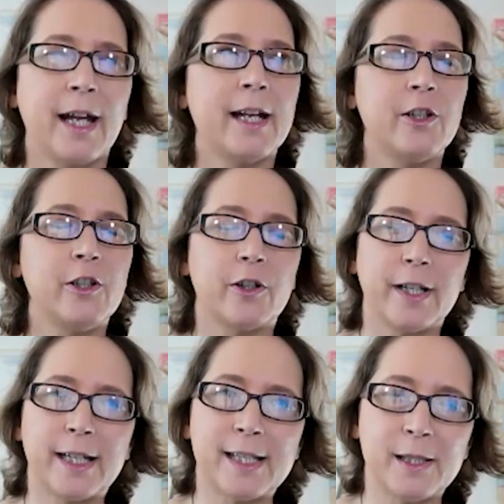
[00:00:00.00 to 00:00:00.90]
and your
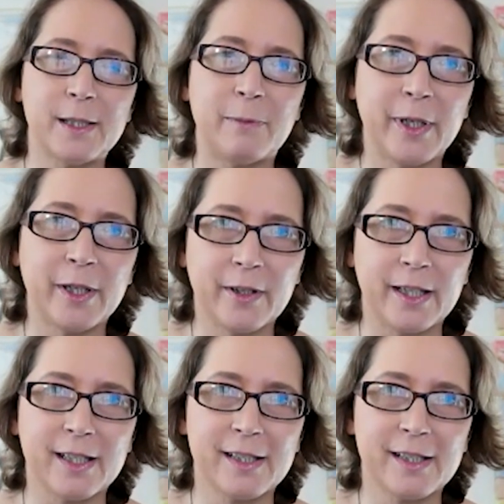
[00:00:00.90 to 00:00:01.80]

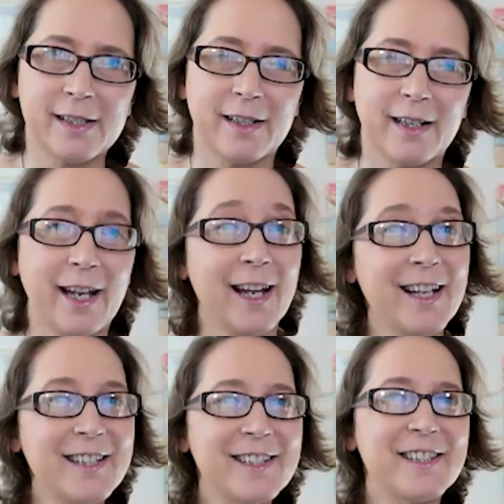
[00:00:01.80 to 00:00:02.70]
experience
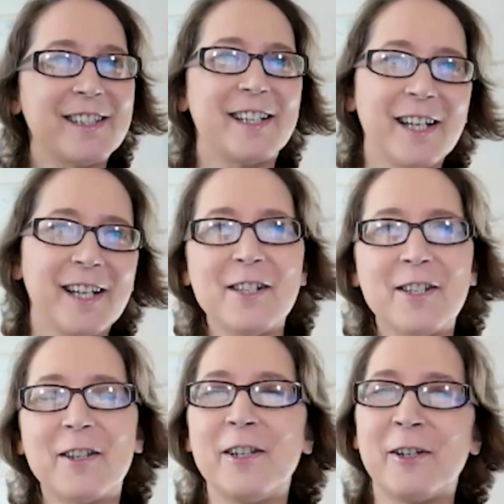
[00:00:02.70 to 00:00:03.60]
and
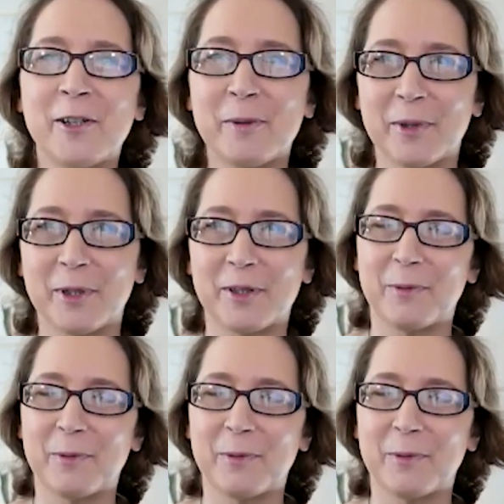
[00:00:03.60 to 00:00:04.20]
your humor.